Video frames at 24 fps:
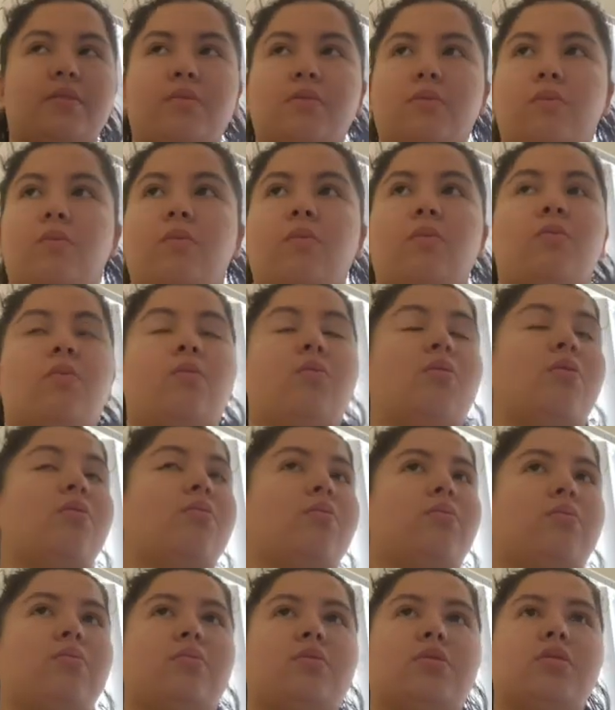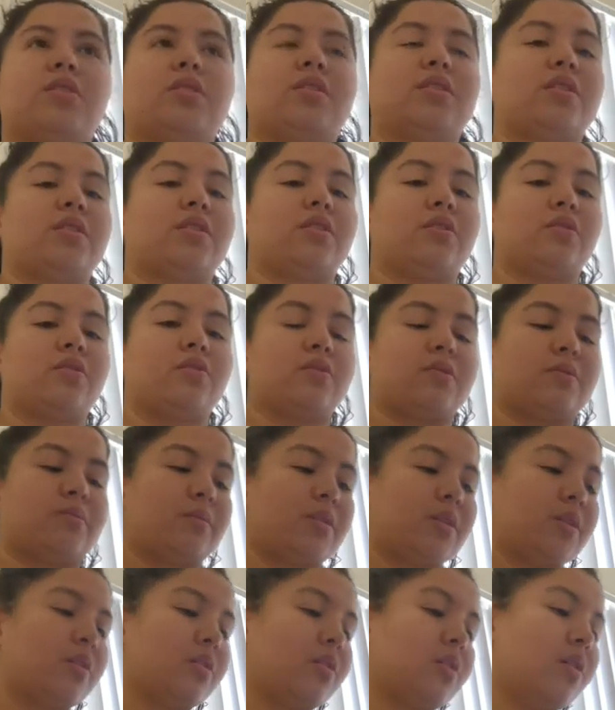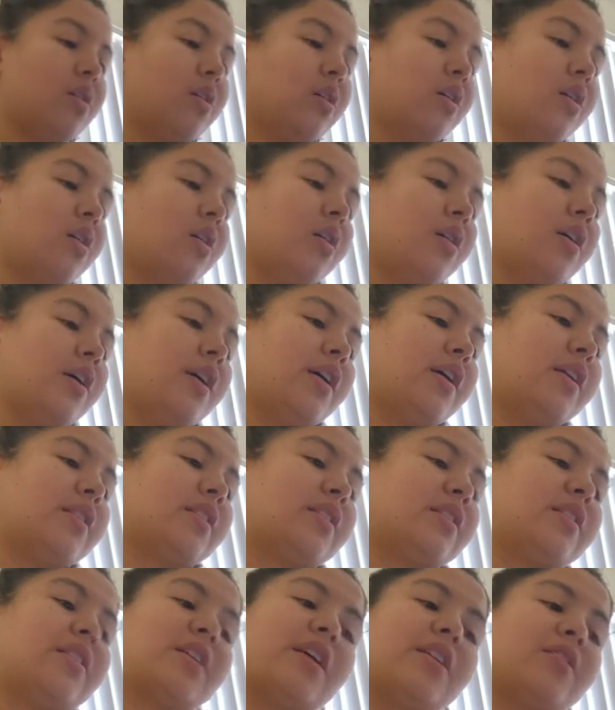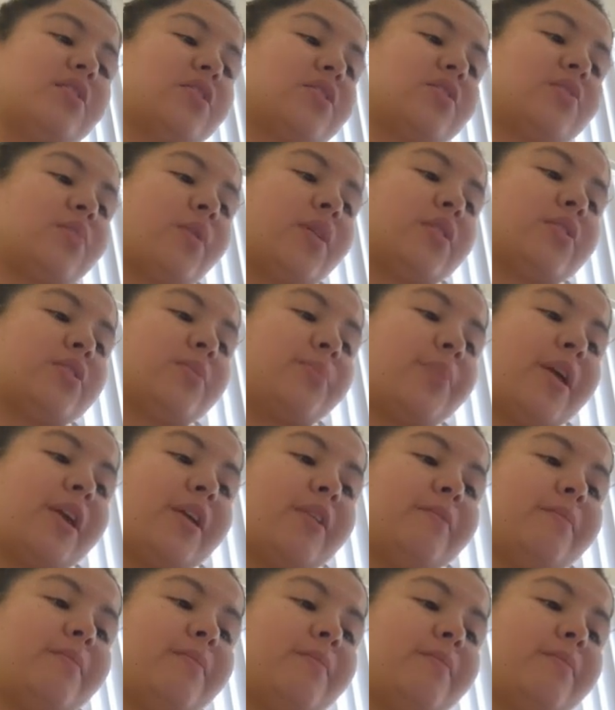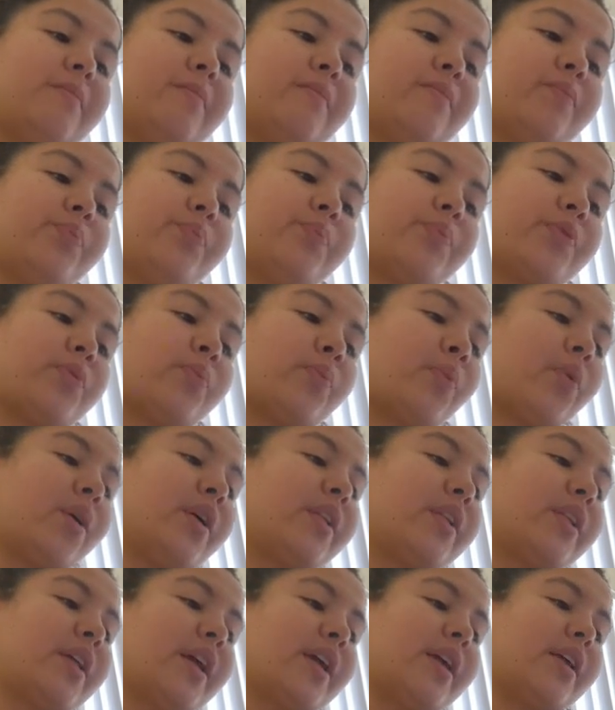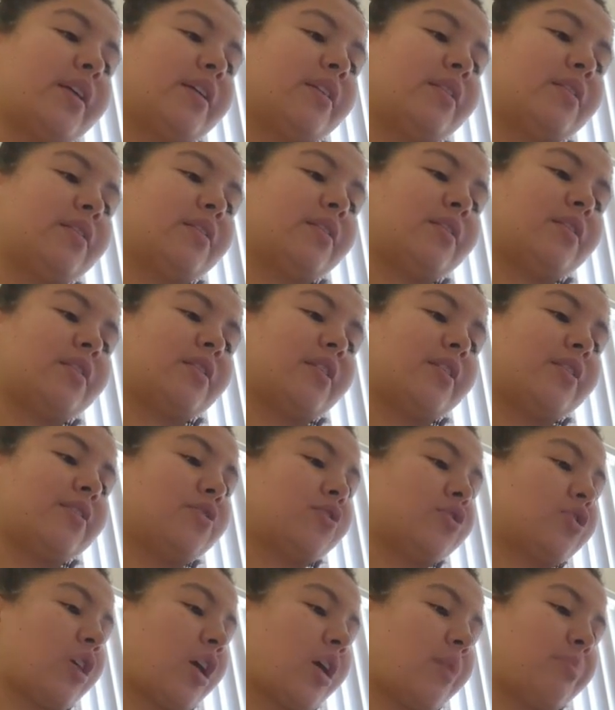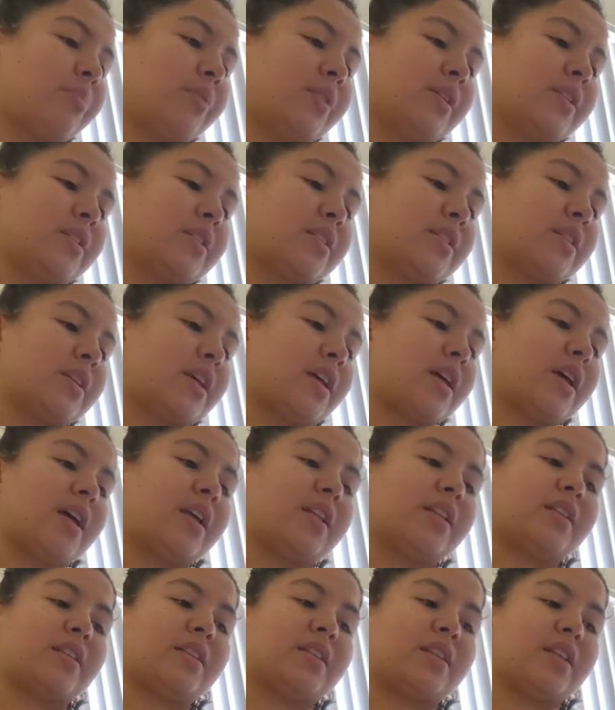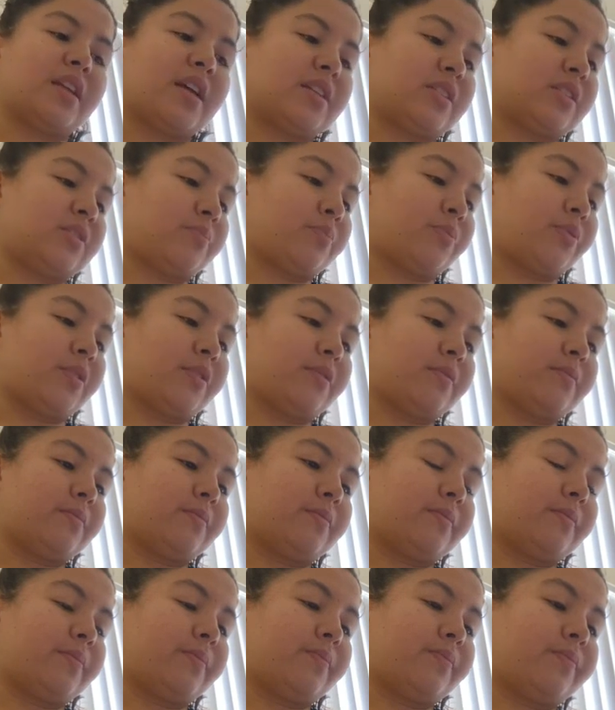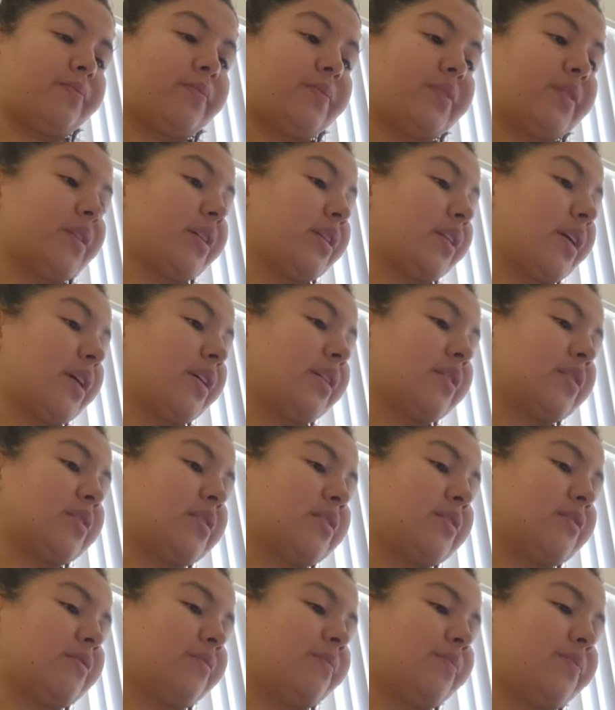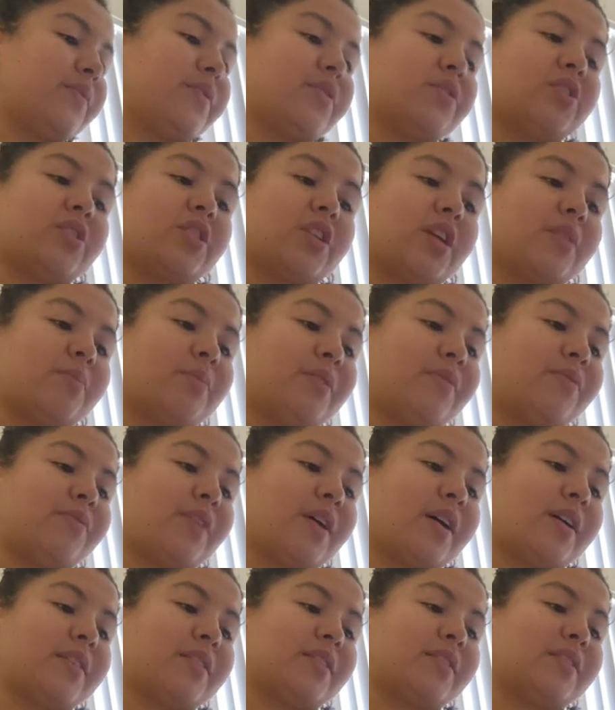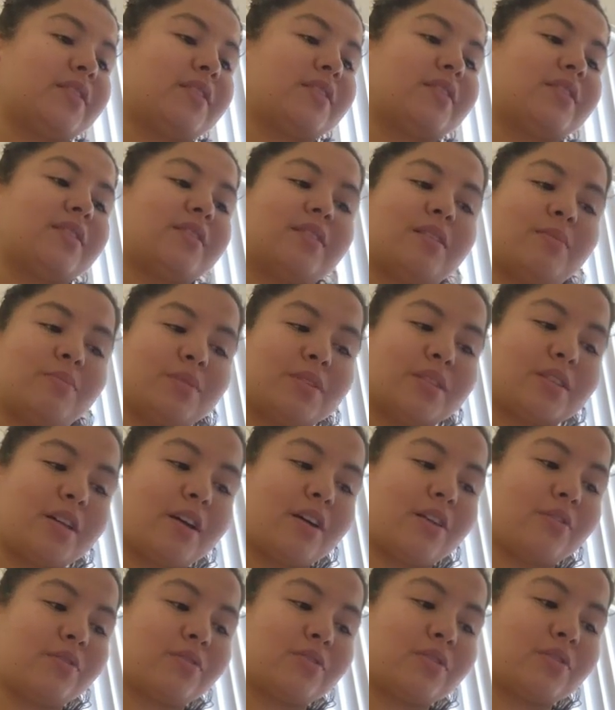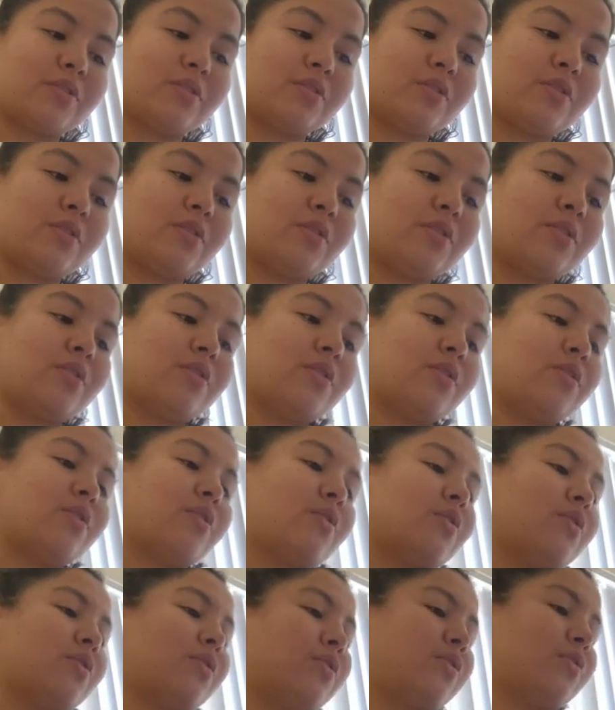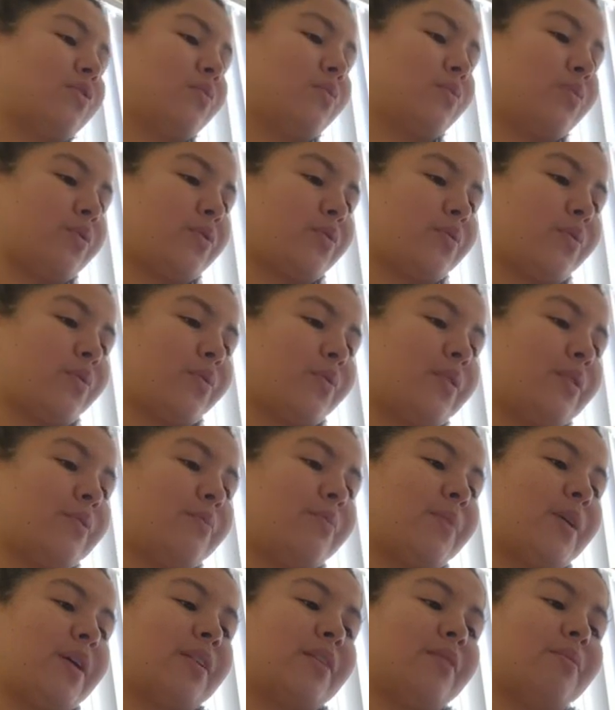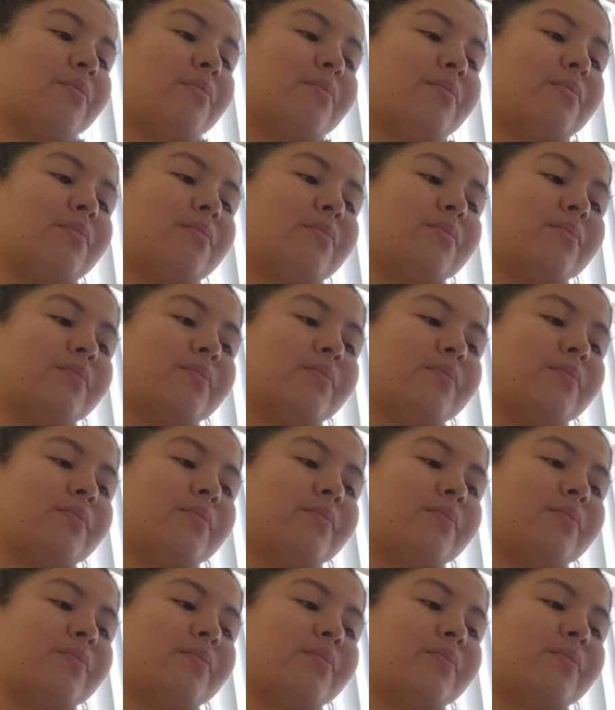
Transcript: Whoa, excuse me. They just want to paint. One day, they're jobless and desperate. The next, JB finds themselves recruited by the